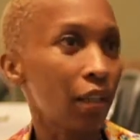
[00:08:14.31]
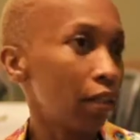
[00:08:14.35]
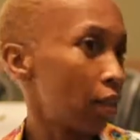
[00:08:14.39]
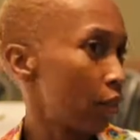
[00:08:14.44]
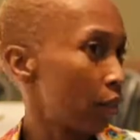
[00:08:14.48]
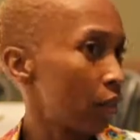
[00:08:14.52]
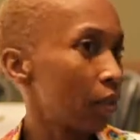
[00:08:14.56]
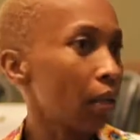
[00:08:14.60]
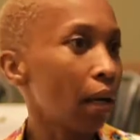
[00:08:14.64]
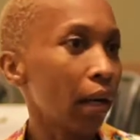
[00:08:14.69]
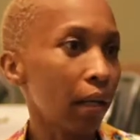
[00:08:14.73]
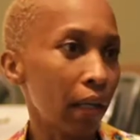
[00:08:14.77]

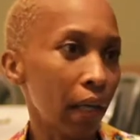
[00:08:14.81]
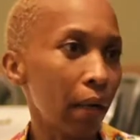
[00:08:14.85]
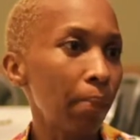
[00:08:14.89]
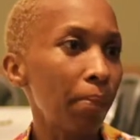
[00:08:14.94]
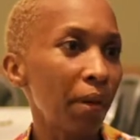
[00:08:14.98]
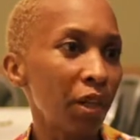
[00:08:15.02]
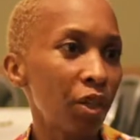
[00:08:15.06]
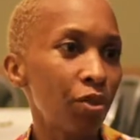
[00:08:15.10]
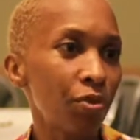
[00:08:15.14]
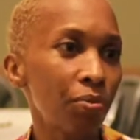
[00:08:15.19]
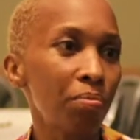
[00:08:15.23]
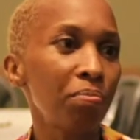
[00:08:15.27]
And I can
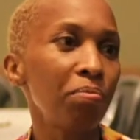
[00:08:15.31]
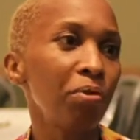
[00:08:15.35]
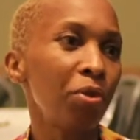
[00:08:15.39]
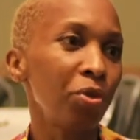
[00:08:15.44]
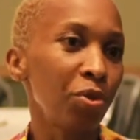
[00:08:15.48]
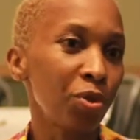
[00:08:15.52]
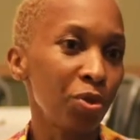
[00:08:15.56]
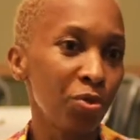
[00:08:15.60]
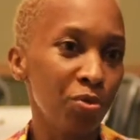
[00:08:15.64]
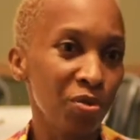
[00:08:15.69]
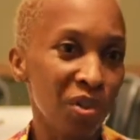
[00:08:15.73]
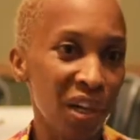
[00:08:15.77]
bet you,
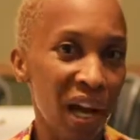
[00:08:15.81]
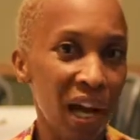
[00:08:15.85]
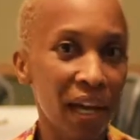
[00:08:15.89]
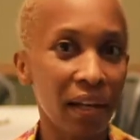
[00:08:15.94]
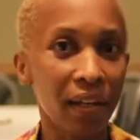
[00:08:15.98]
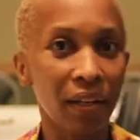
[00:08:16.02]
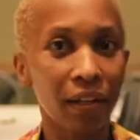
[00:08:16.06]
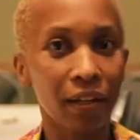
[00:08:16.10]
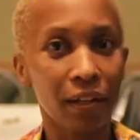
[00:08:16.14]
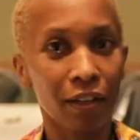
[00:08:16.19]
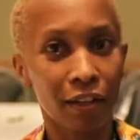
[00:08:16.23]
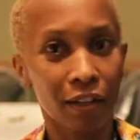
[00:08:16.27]

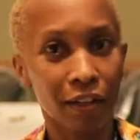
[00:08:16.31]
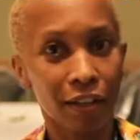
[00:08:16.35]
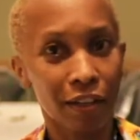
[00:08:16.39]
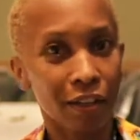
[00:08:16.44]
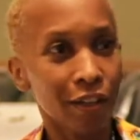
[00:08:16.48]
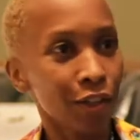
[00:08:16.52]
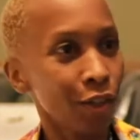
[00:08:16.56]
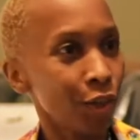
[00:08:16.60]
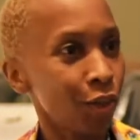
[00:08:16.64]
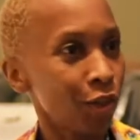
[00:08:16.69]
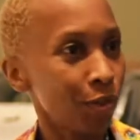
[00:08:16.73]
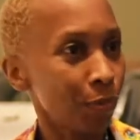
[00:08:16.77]
Sudan and
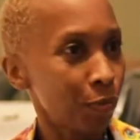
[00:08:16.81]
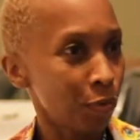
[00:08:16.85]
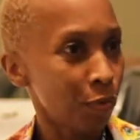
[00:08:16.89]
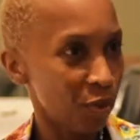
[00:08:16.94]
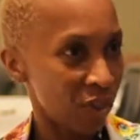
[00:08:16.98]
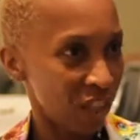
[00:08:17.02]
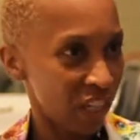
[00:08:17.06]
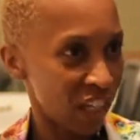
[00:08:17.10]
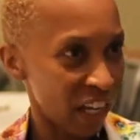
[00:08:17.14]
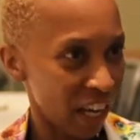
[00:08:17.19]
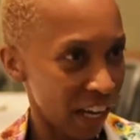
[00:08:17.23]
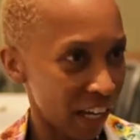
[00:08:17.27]
Egypt
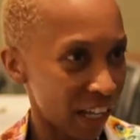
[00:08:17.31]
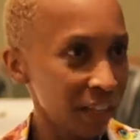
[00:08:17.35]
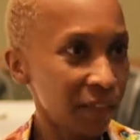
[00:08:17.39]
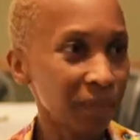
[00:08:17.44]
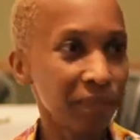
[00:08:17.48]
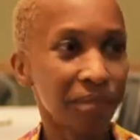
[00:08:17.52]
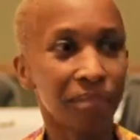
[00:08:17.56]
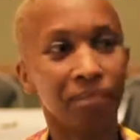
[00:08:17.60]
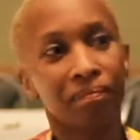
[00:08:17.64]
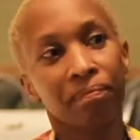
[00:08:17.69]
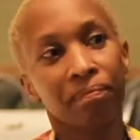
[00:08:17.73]
with the Nile,